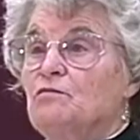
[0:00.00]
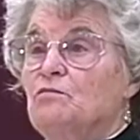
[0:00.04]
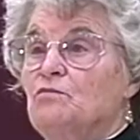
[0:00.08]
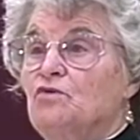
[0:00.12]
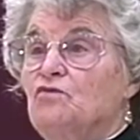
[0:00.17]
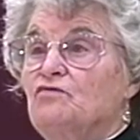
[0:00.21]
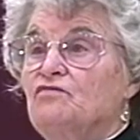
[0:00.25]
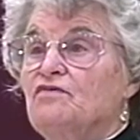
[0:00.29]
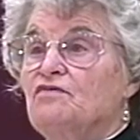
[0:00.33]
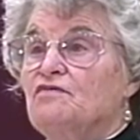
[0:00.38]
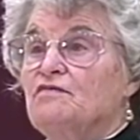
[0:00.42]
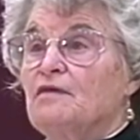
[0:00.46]
to
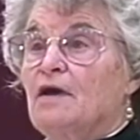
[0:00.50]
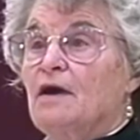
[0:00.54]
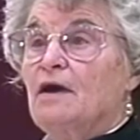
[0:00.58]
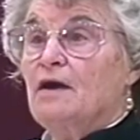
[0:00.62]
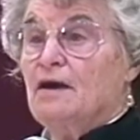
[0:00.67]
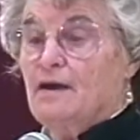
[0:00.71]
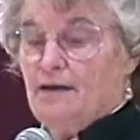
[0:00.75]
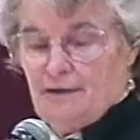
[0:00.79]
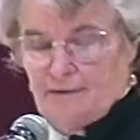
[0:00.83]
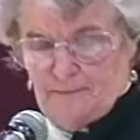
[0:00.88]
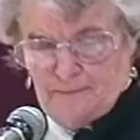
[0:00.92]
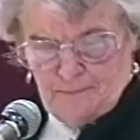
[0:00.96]
move
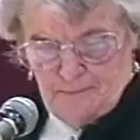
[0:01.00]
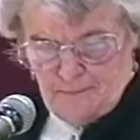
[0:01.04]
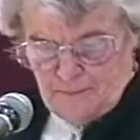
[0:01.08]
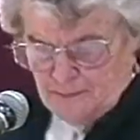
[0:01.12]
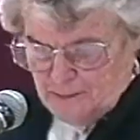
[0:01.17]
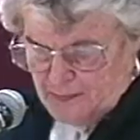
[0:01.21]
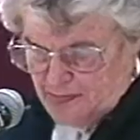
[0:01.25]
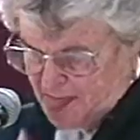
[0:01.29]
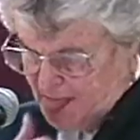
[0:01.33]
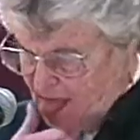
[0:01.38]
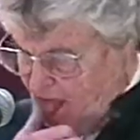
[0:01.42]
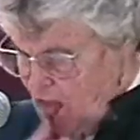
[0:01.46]
aside
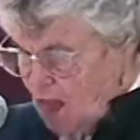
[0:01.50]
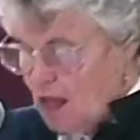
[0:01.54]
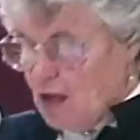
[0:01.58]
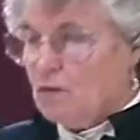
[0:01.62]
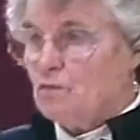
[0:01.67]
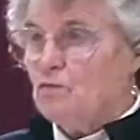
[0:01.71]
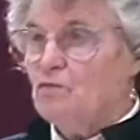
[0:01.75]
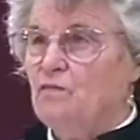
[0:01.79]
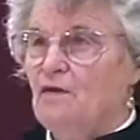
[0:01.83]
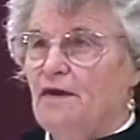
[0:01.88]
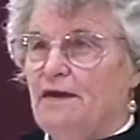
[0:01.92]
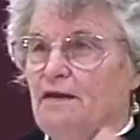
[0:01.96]

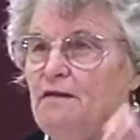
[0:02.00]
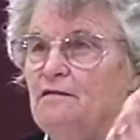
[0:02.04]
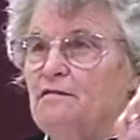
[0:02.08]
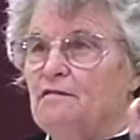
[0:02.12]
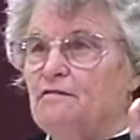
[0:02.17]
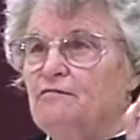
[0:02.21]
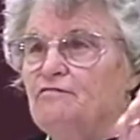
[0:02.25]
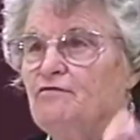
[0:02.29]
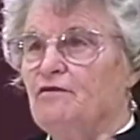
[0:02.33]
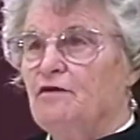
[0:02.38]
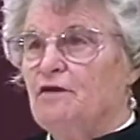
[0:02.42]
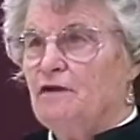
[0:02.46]
and
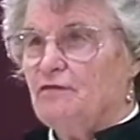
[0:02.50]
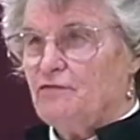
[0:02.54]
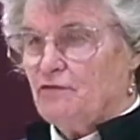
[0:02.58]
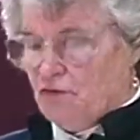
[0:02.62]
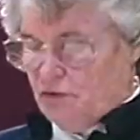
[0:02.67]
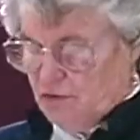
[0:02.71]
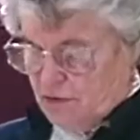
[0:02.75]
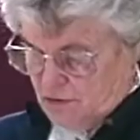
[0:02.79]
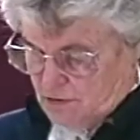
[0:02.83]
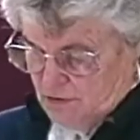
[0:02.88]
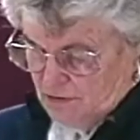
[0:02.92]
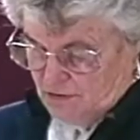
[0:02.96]
wait for another
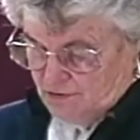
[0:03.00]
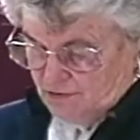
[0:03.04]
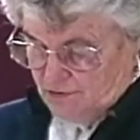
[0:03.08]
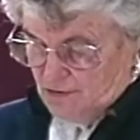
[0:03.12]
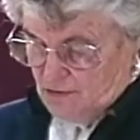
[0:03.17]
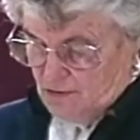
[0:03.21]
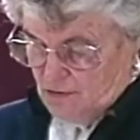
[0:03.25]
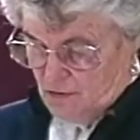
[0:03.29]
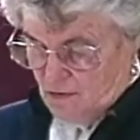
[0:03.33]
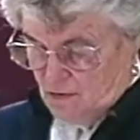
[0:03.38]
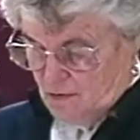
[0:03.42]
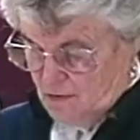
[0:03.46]
year or
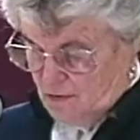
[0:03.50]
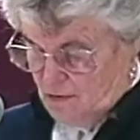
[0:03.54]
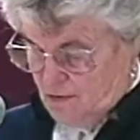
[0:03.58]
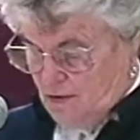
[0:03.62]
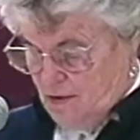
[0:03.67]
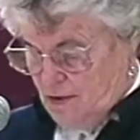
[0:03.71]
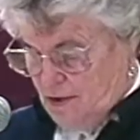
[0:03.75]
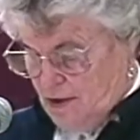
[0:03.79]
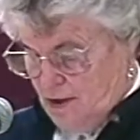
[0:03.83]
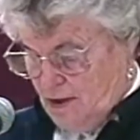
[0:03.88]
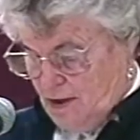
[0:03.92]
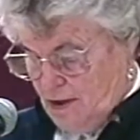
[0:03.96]
so.
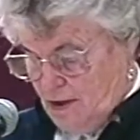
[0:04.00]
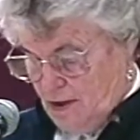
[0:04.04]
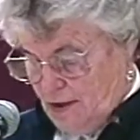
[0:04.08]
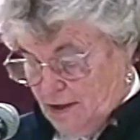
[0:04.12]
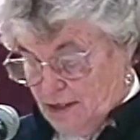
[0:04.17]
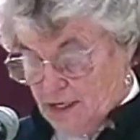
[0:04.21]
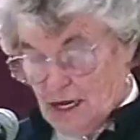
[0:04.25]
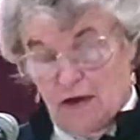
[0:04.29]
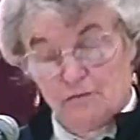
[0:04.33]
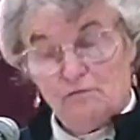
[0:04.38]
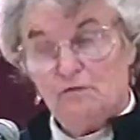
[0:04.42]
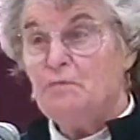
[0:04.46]

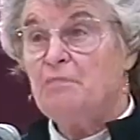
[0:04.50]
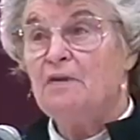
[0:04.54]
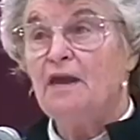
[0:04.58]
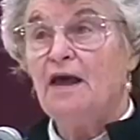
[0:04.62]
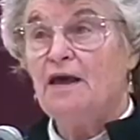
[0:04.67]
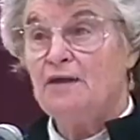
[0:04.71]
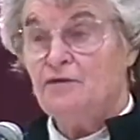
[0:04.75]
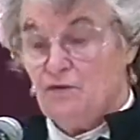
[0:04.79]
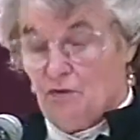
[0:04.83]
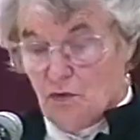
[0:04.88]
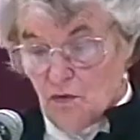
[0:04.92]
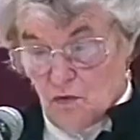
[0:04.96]
And I
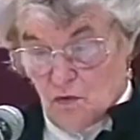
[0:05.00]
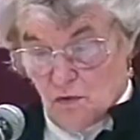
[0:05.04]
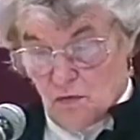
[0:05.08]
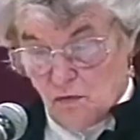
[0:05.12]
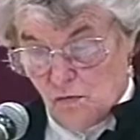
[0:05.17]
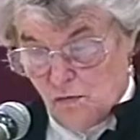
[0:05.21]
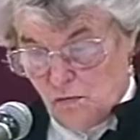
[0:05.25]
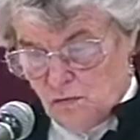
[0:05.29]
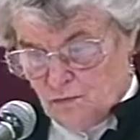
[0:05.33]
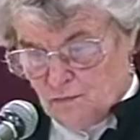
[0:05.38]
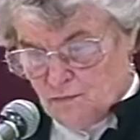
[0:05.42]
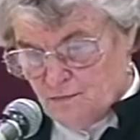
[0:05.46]
replied no,
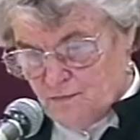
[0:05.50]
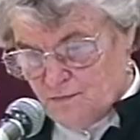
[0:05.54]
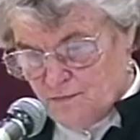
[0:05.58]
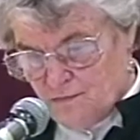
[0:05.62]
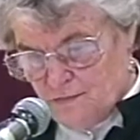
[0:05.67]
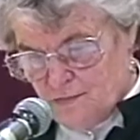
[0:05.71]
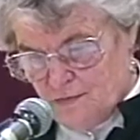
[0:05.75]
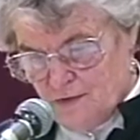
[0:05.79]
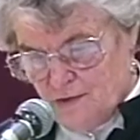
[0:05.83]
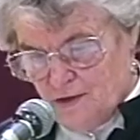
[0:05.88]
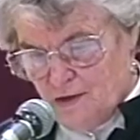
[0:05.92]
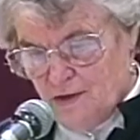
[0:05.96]

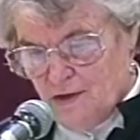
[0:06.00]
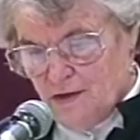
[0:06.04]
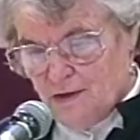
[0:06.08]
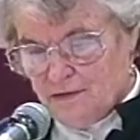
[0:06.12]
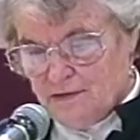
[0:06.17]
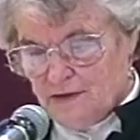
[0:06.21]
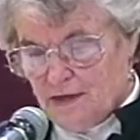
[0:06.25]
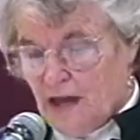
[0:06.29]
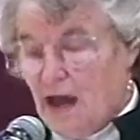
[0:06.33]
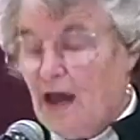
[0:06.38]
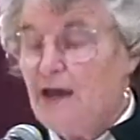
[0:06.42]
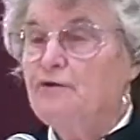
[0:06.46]

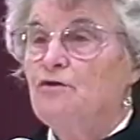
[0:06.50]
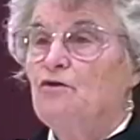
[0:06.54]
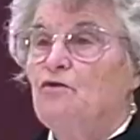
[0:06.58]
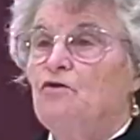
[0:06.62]
that I'd